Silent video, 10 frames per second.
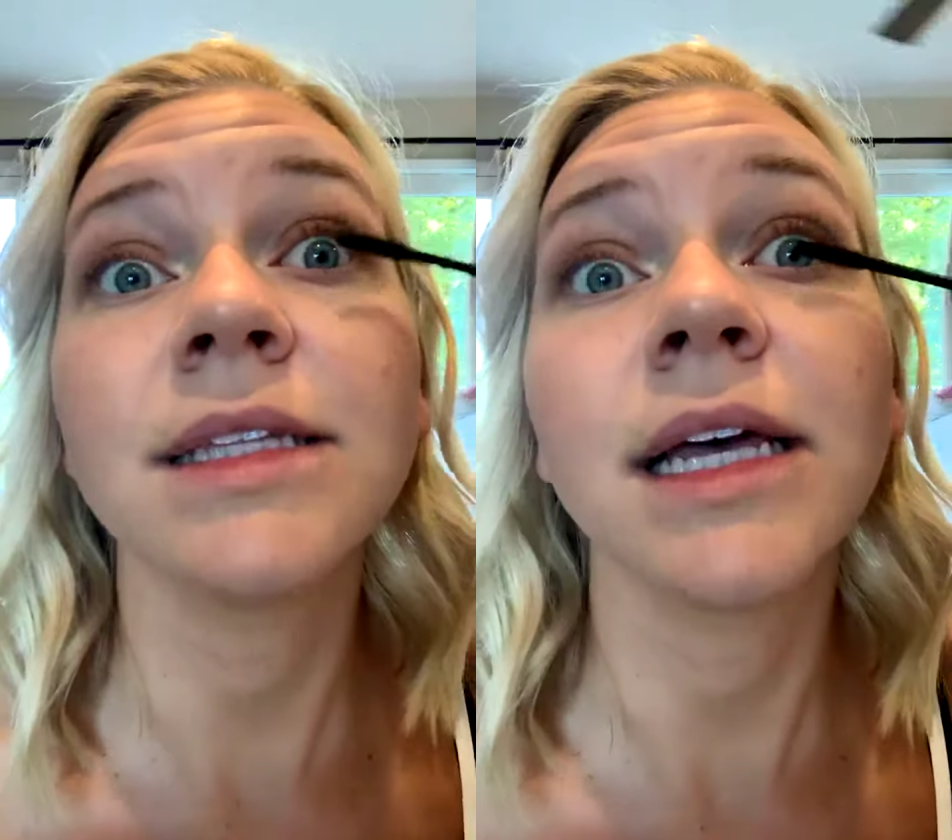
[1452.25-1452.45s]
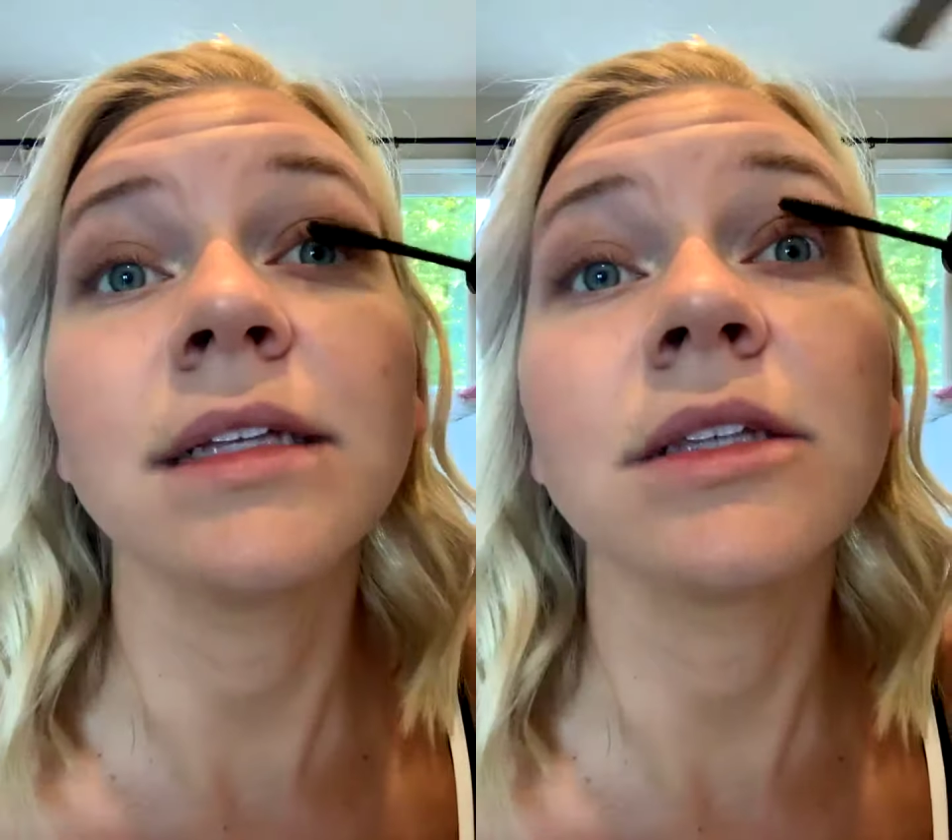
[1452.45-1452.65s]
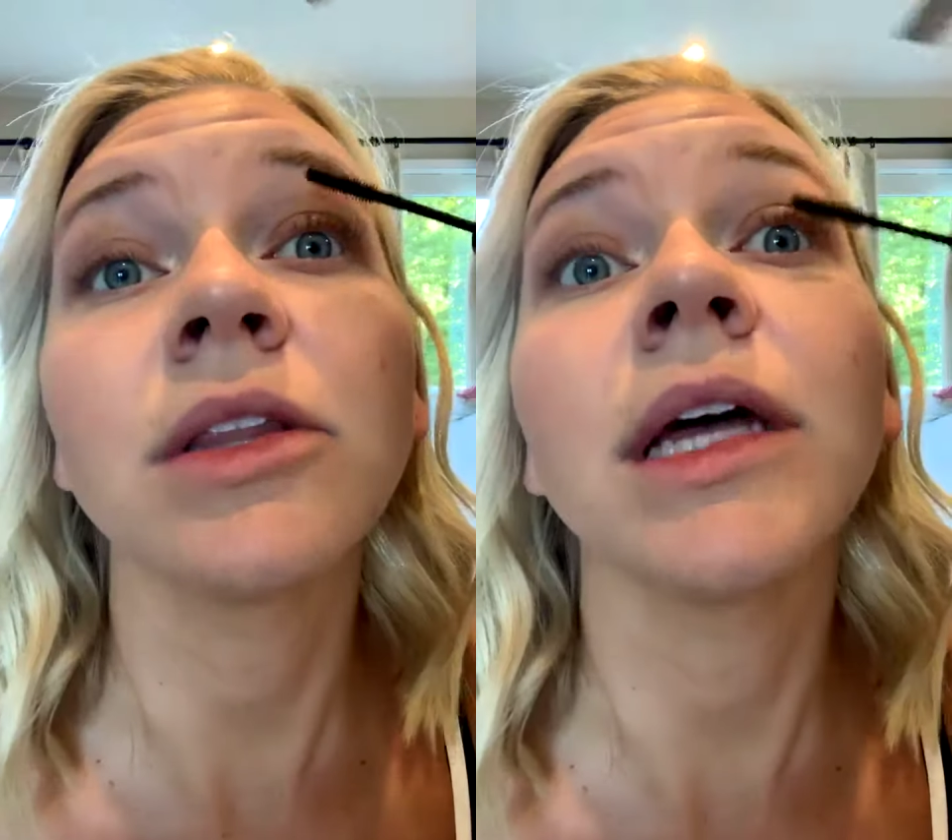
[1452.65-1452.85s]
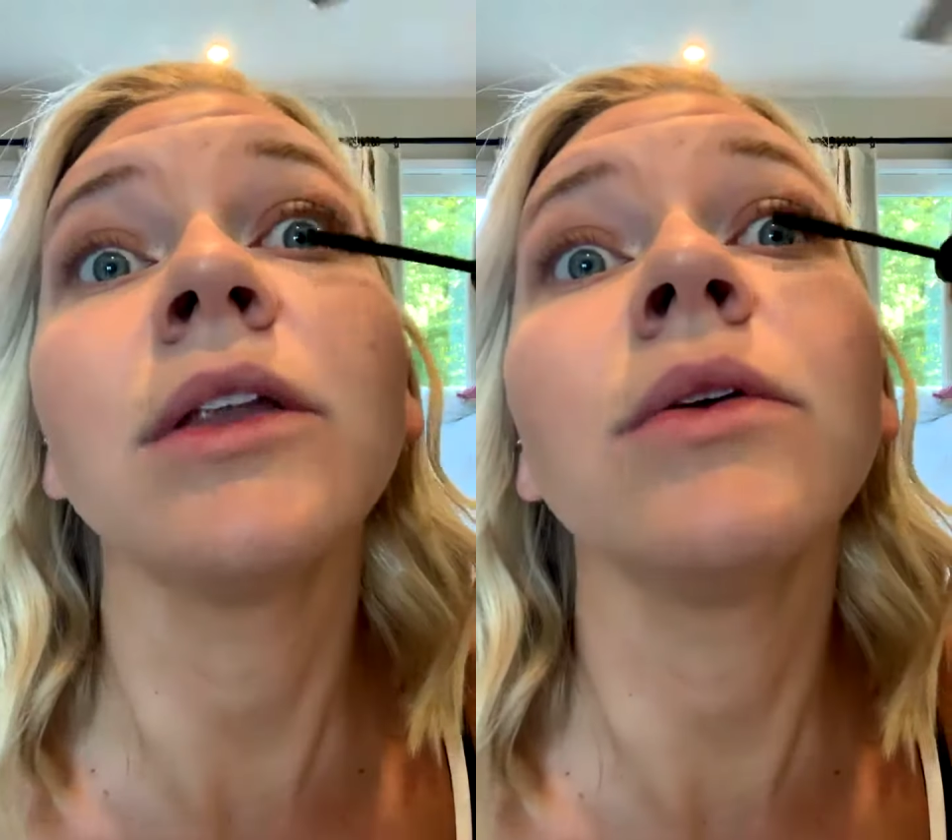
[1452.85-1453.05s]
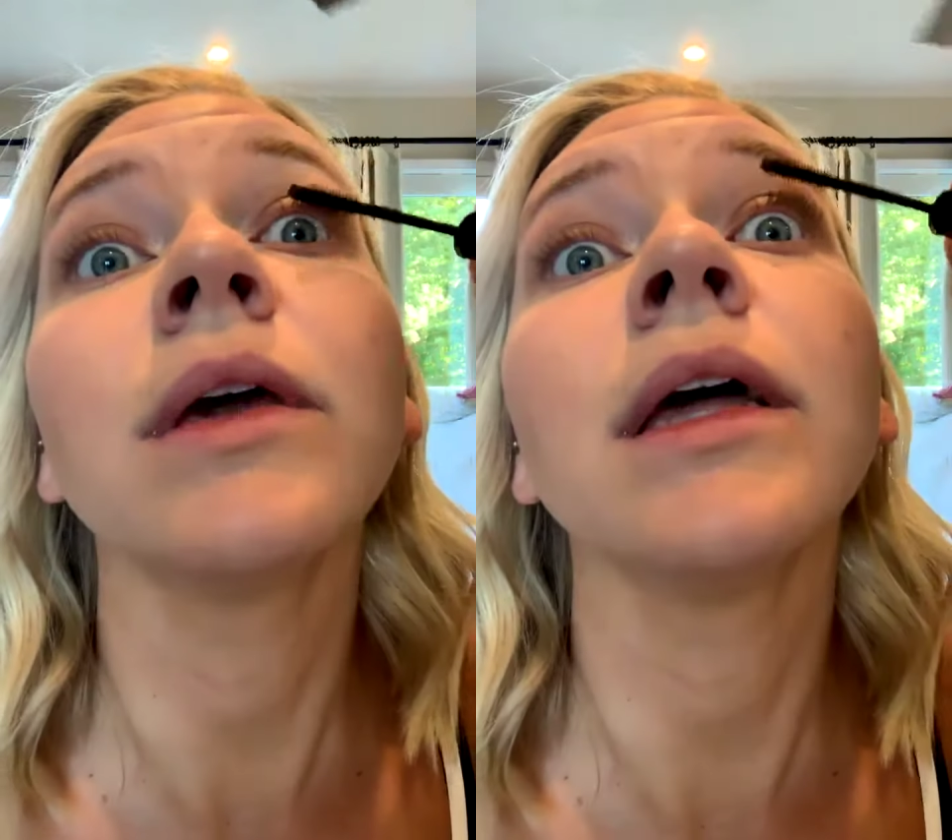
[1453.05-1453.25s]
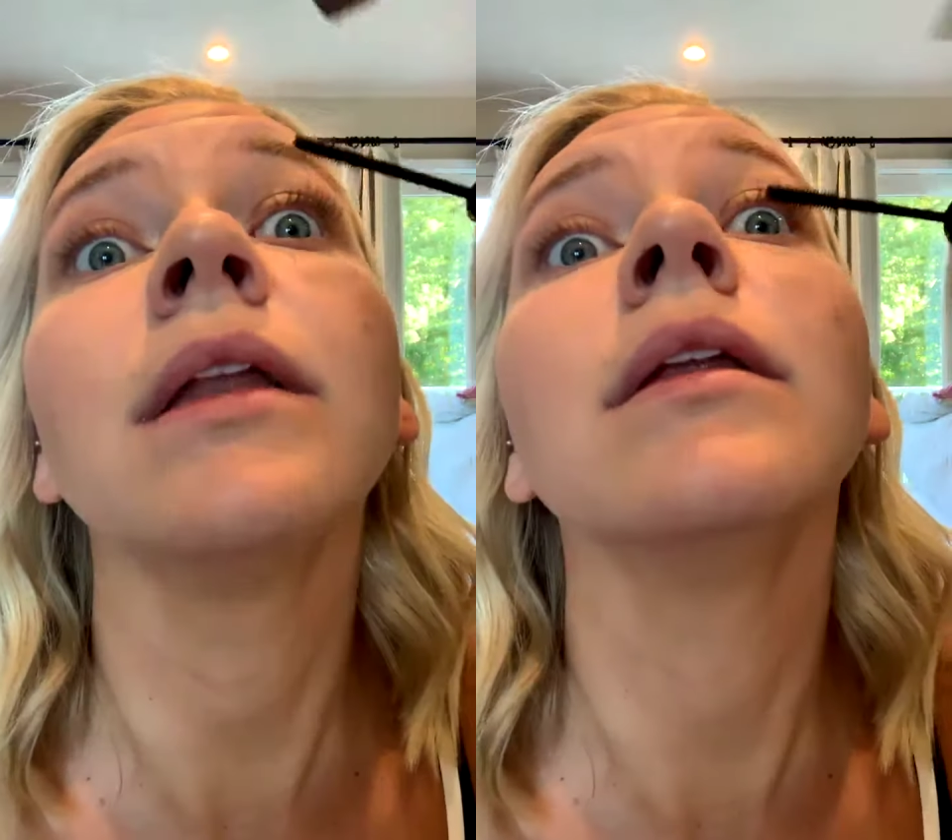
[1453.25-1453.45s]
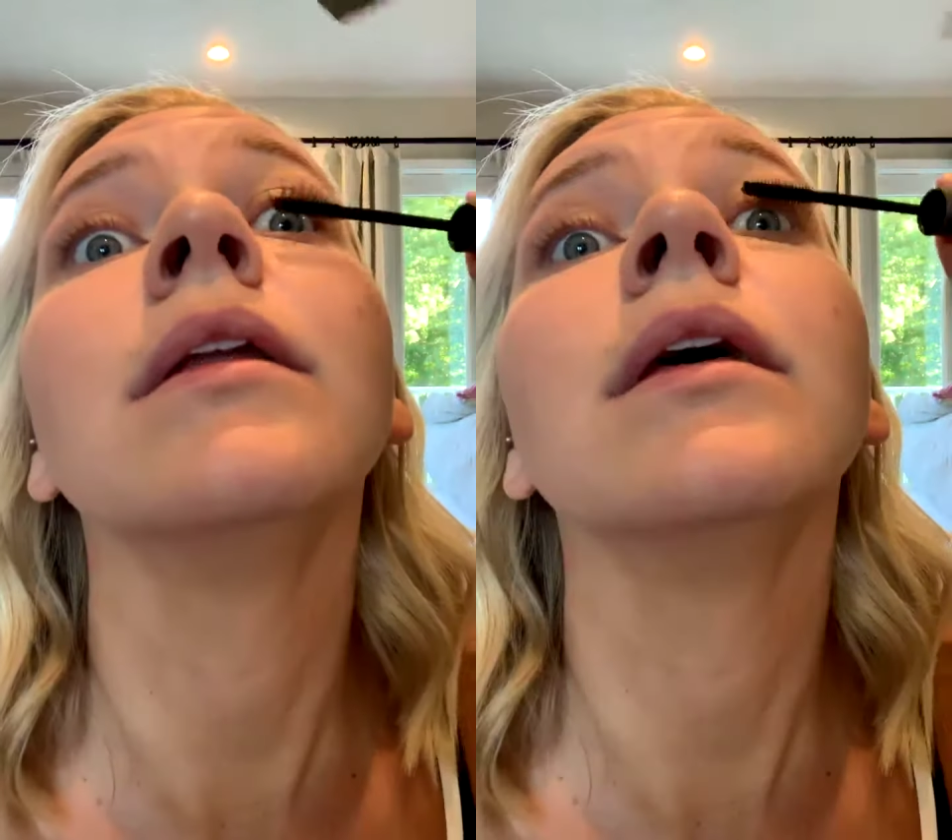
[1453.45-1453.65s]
it, so then you can